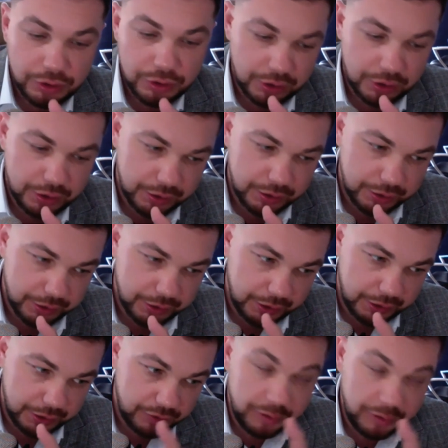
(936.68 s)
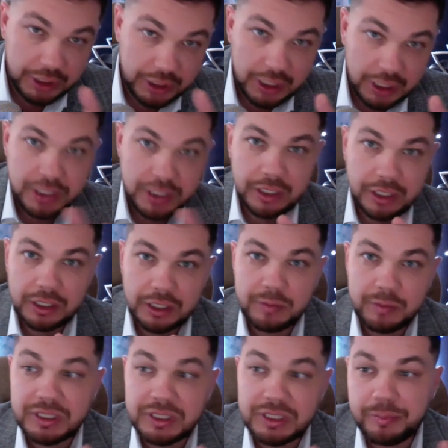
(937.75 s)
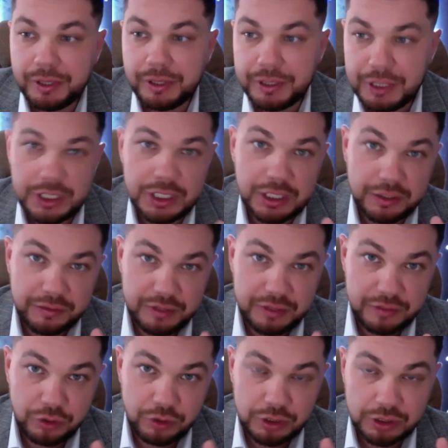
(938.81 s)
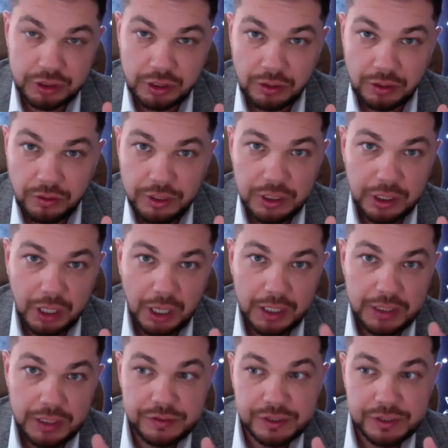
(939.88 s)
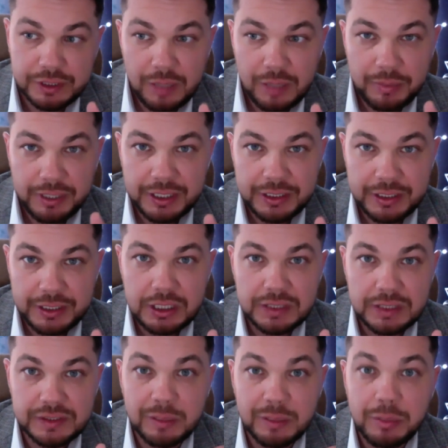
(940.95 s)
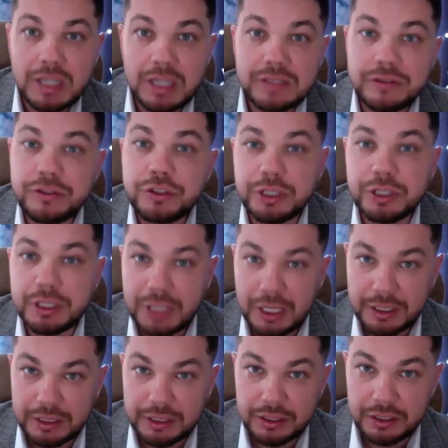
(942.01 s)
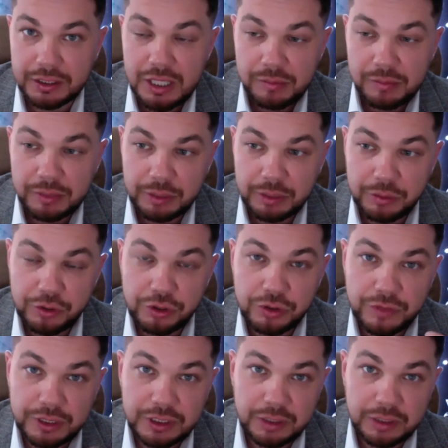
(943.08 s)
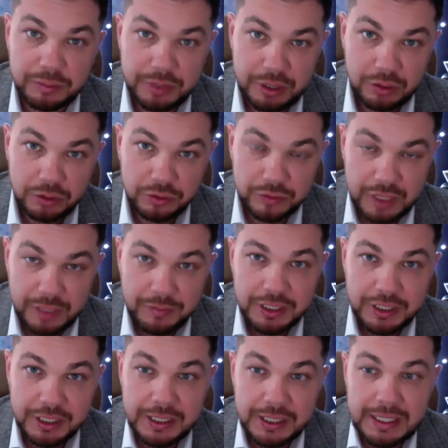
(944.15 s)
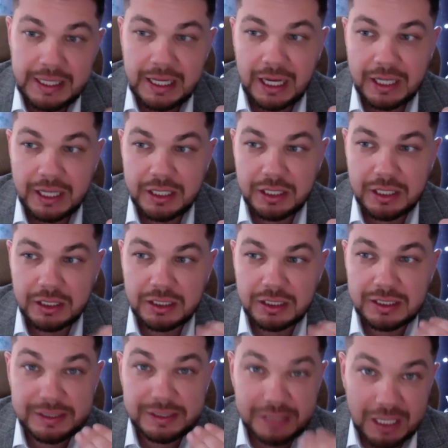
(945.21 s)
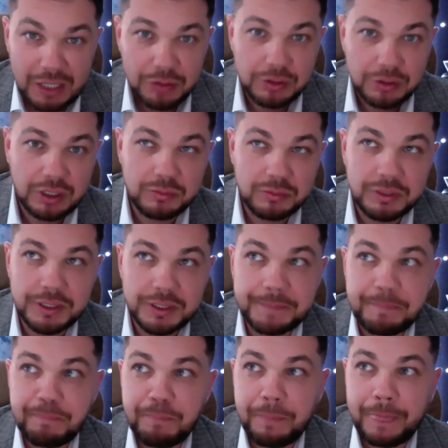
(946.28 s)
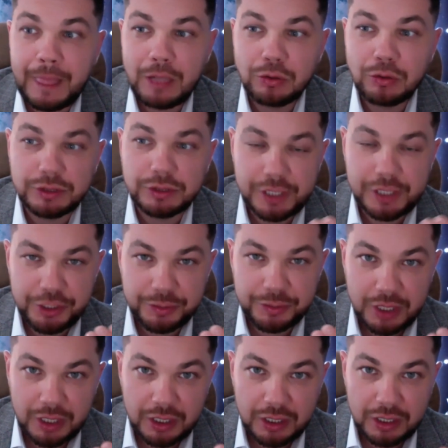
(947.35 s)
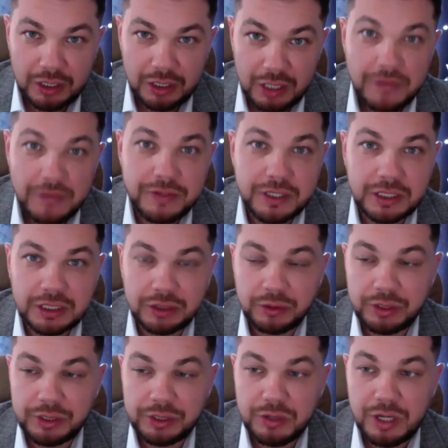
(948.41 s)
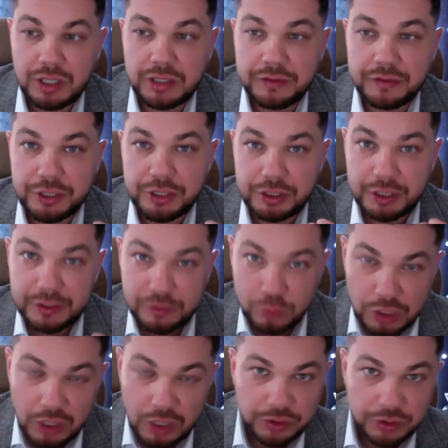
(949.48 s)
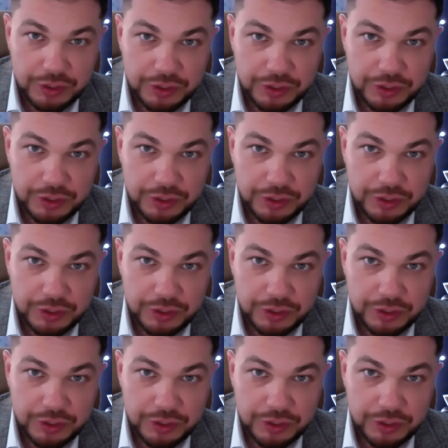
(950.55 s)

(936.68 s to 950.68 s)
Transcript: in terms of innovations or novelties in his technologies always happened or occurred to him during holidays. See, and I know the schedule of Dr. Unitsky.